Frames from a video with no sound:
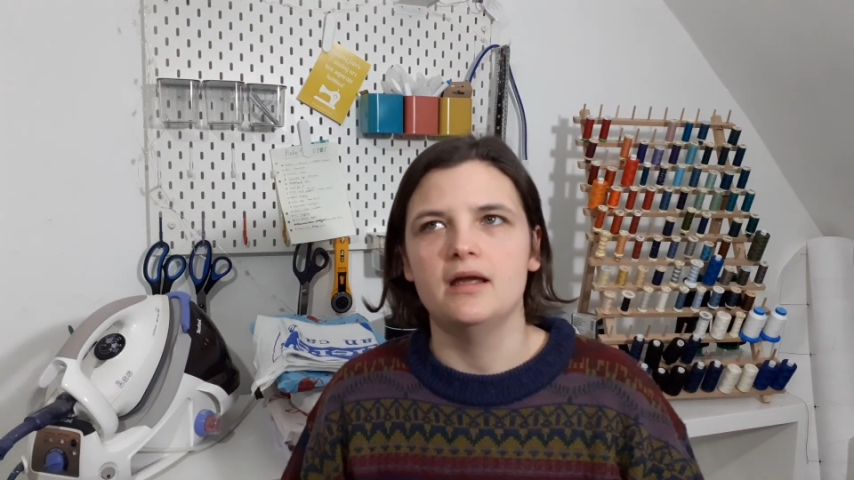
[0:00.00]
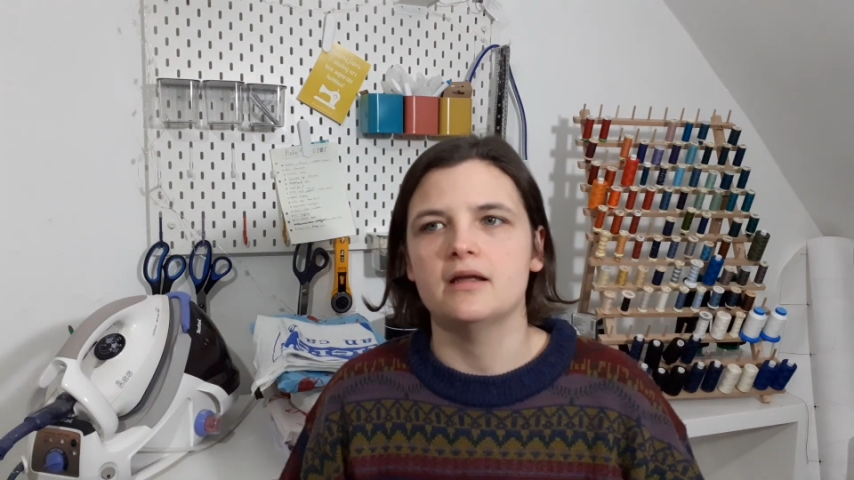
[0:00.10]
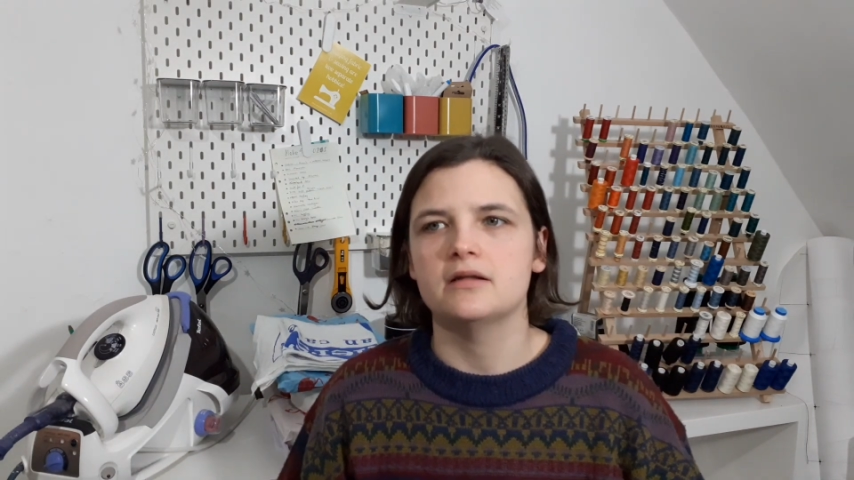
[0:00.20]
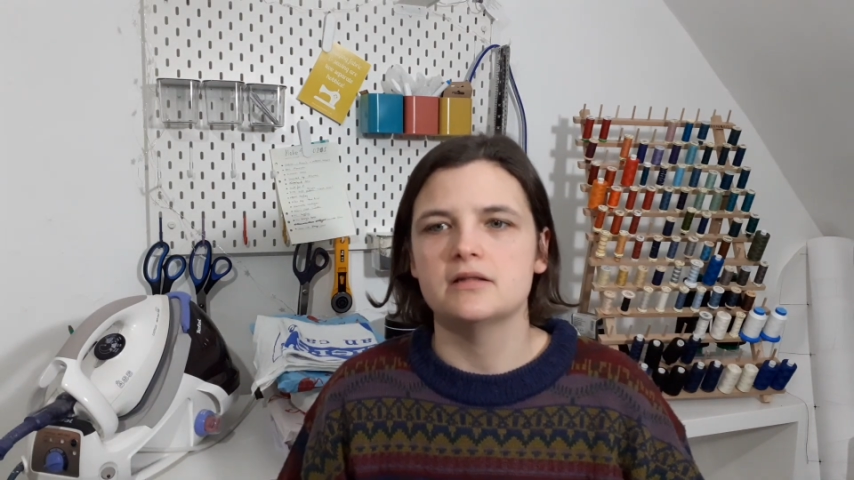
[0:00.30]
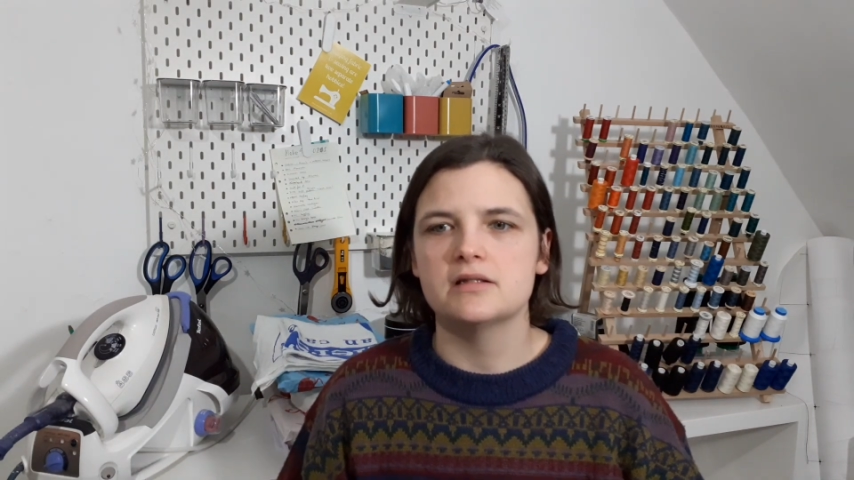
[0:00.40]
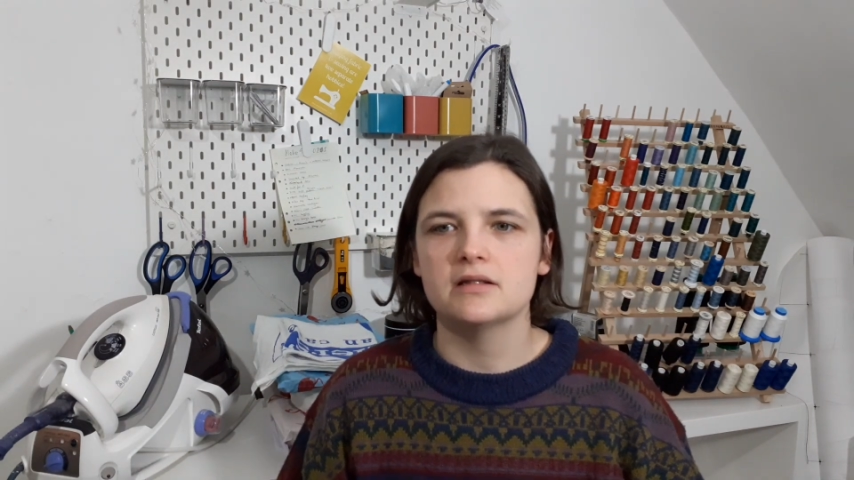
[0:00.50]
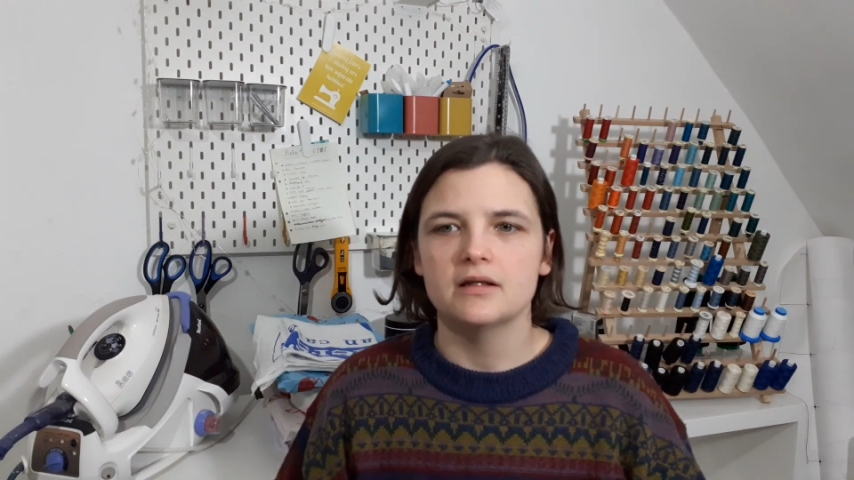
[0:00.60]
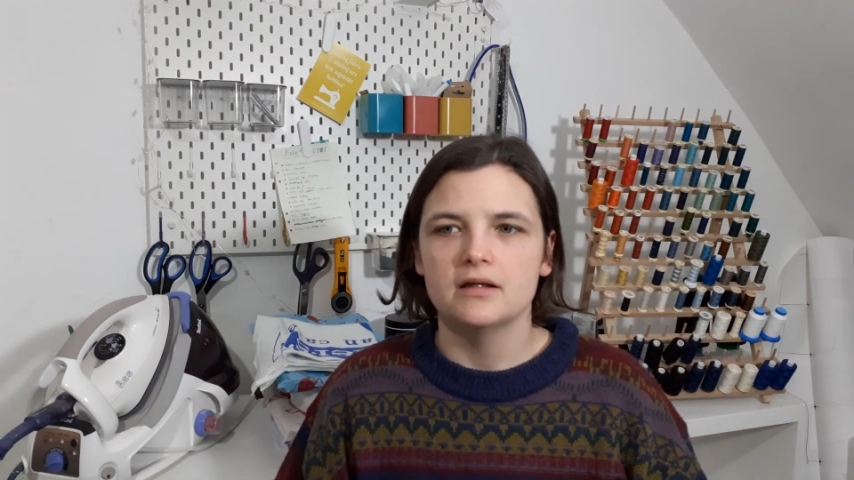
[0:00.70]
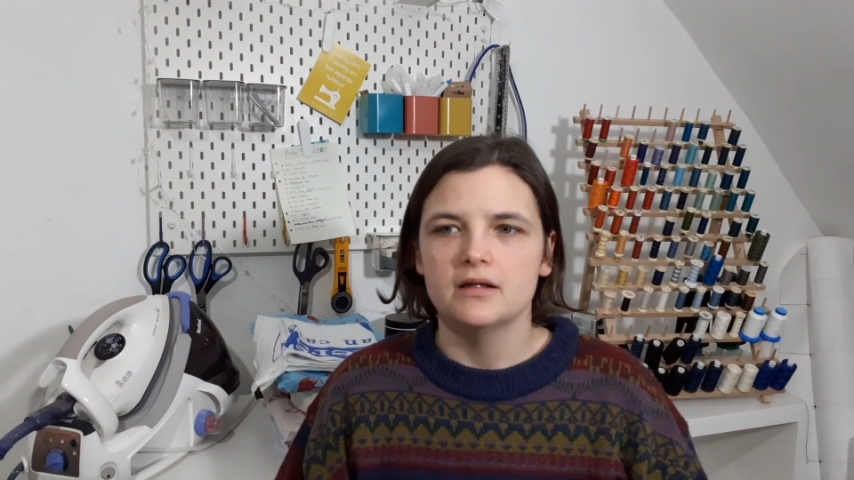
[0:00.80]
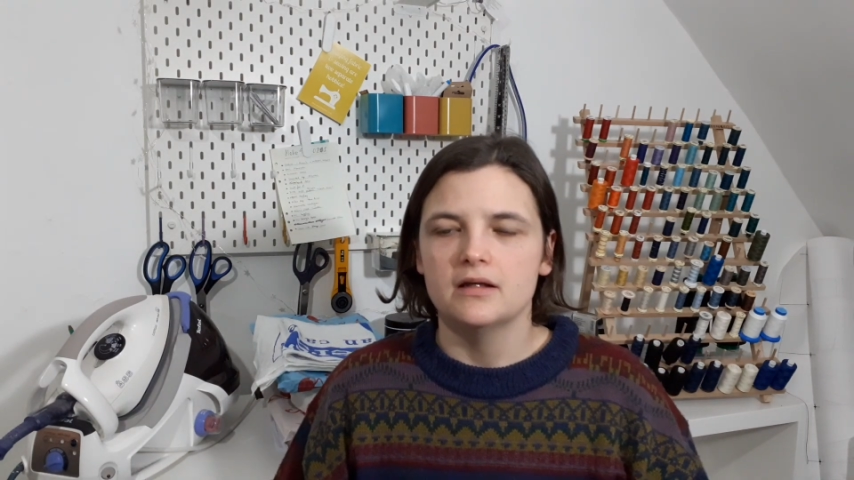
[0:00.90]
and
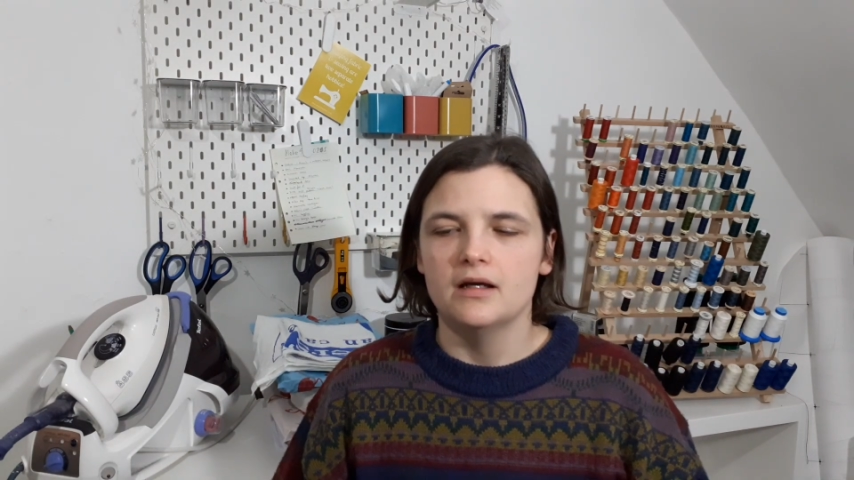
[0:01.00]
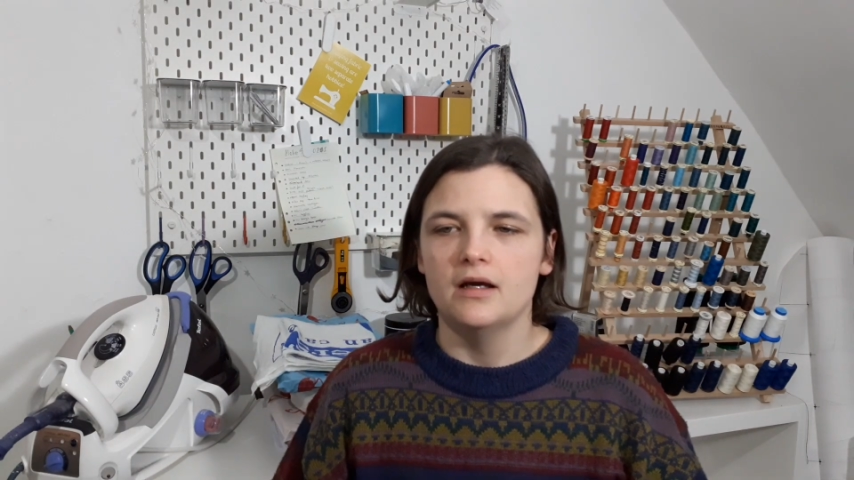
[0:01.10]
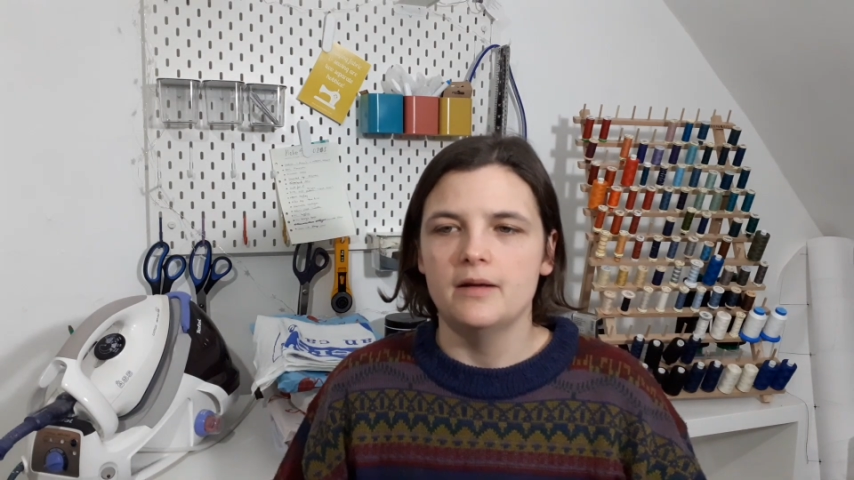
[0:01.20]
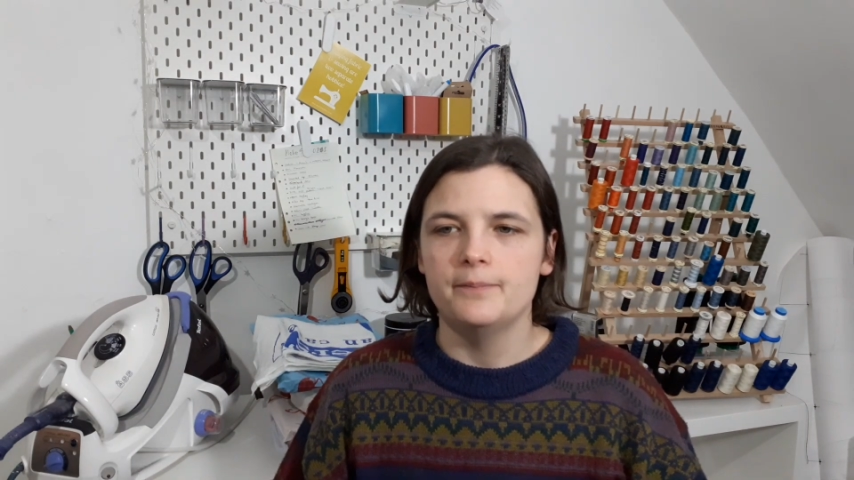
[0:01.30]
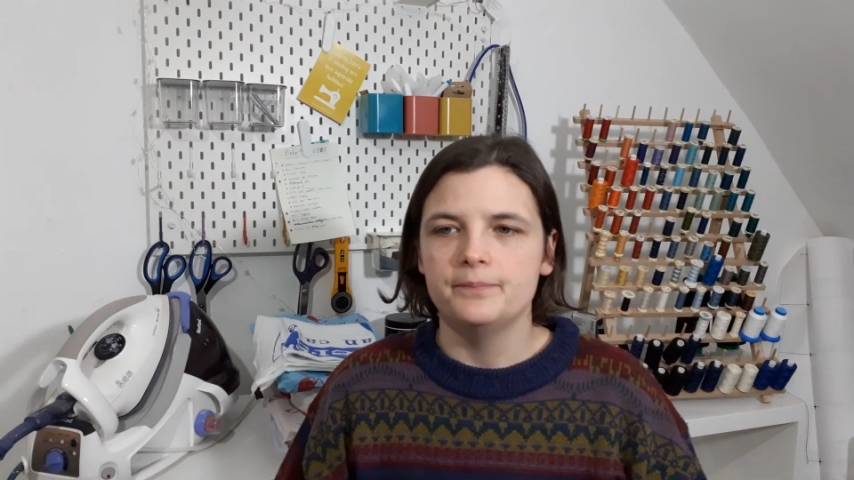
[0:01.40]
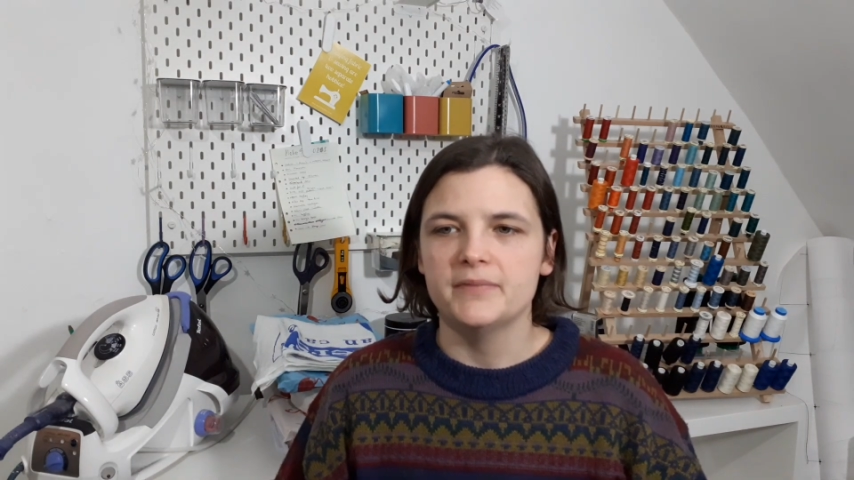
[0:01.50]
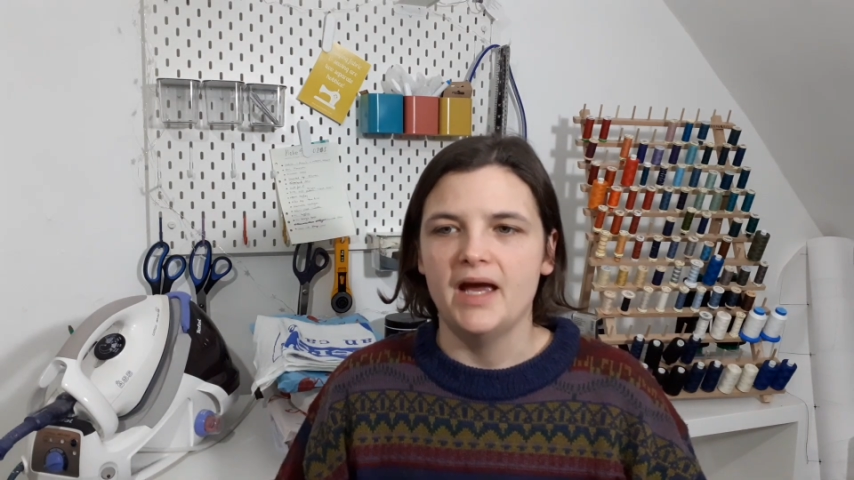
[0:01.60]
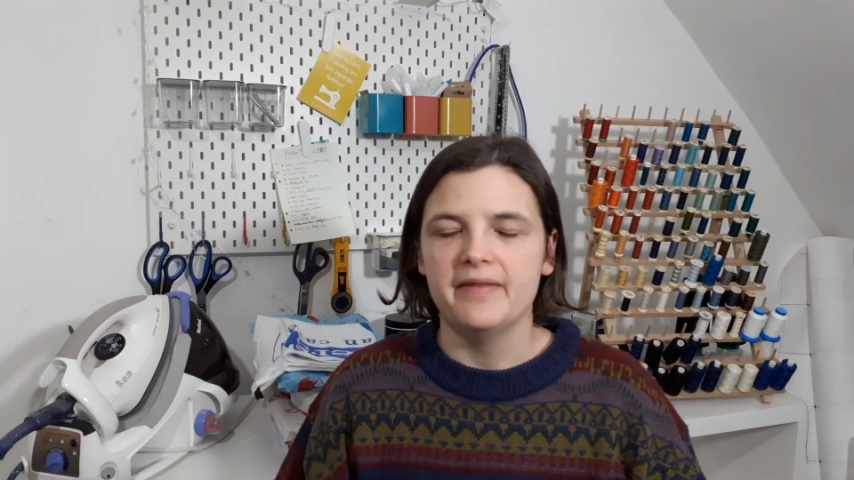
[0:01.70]
at